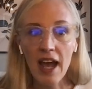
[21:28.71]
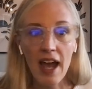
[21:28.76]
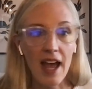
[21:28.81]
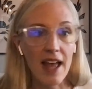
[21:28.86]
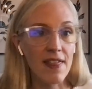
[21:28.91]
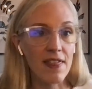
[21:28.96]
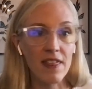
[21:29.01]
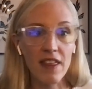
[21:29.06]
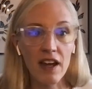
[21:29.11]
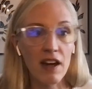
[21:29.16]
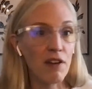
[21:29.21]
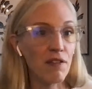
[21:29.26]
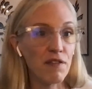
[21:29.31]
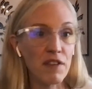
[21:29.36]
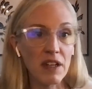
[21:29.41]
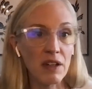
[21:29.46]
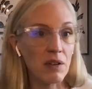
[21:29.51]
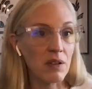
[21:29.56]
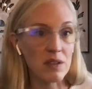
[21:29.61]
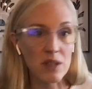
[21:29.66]
And their
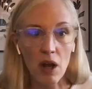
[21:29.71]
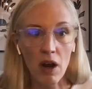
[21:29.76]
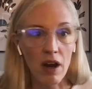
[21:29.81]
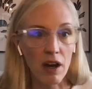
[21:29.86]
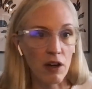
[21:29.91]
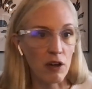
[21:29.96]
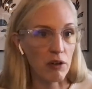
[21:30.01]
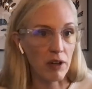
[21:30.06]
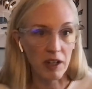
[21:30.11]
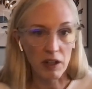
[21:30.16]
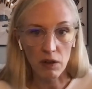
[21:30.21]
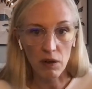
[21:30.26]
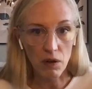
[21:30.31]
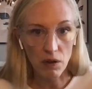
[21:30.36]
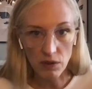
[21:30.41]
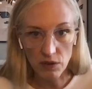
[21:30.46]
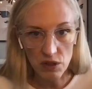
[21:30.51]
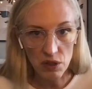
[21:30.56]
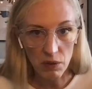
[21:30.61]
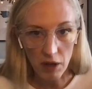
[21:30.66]
fields are
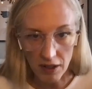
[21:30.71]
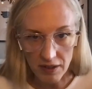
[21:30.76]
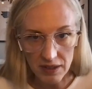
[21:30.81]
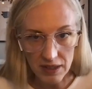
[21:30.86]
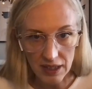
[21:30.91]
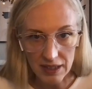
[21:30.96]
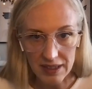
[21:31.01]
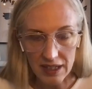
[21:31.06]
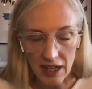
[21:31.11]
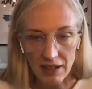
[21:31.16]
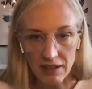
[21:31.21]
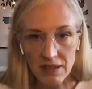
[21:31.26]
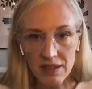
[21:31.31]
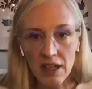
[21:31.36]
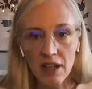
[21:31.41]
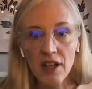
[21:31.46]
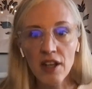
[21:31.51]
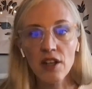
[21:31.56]
critical to our success.